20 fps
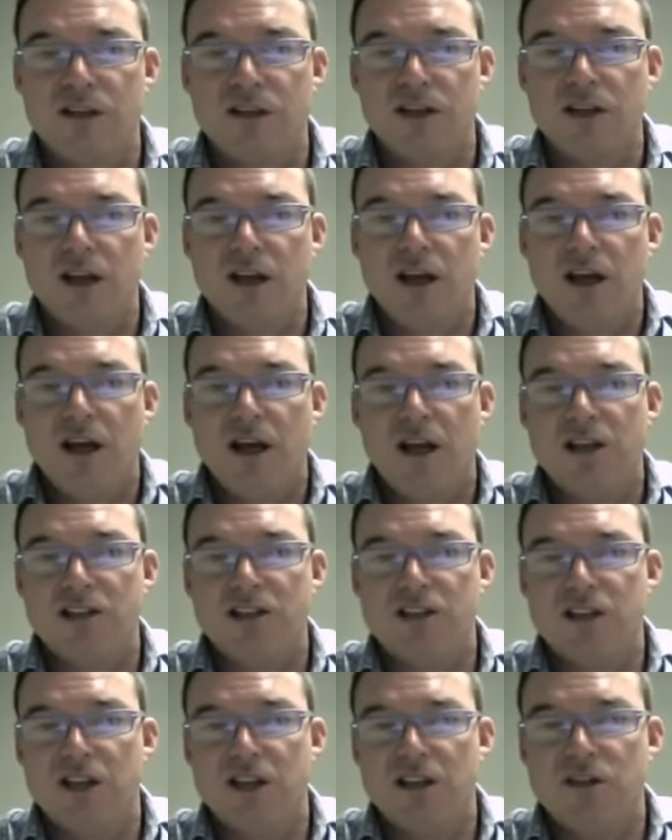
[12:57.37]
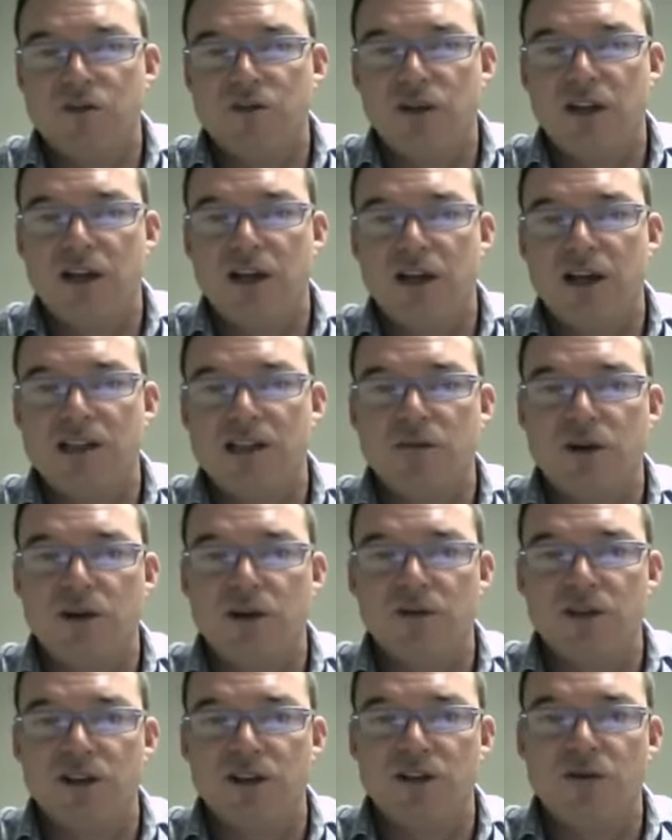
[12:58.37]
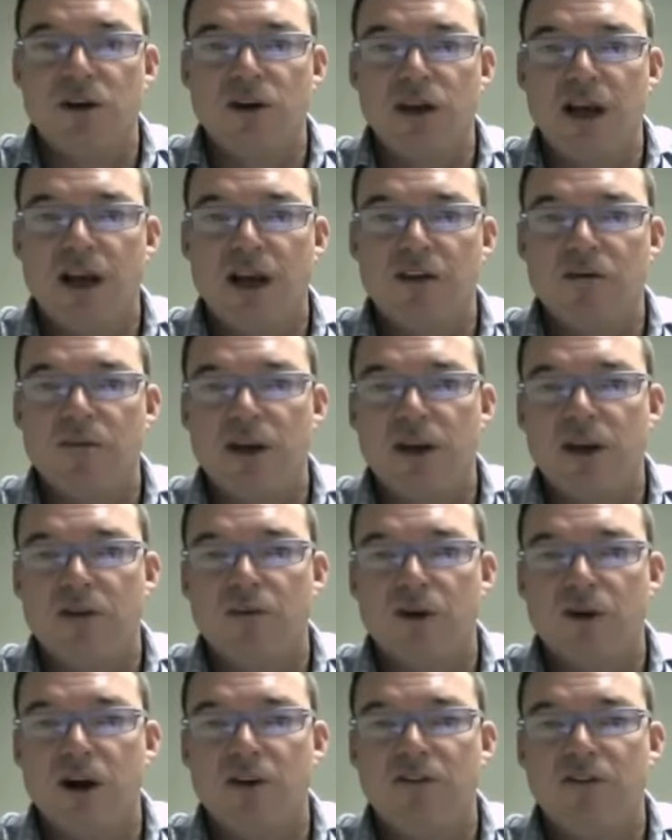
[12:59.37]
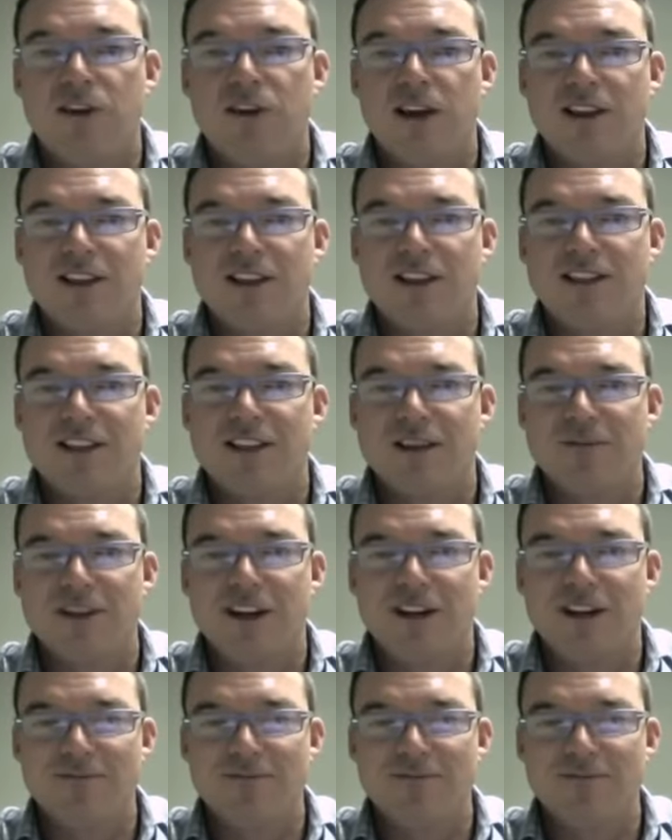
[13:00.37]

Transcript: and it's really nice to be able to do it and to make a profit at the same time.